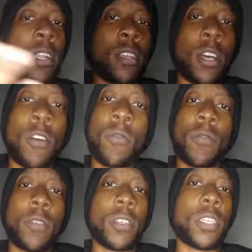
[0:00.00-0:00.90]
find
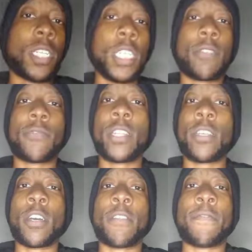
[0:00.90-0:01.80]
who, who she
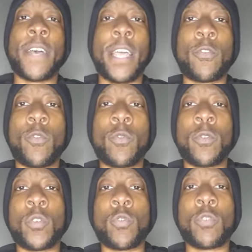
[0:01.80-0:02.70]
wants. But
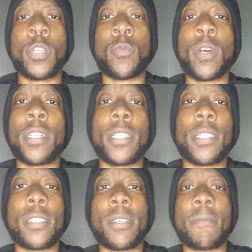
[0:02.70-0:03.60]
ideally, you're the strong
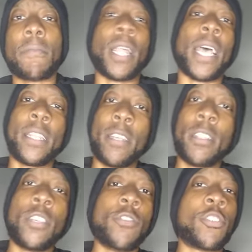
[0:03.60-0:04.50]
man. You're the best
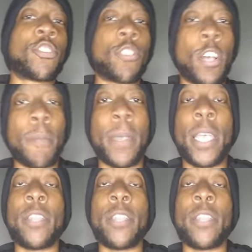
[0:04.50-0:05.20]
version of yourself.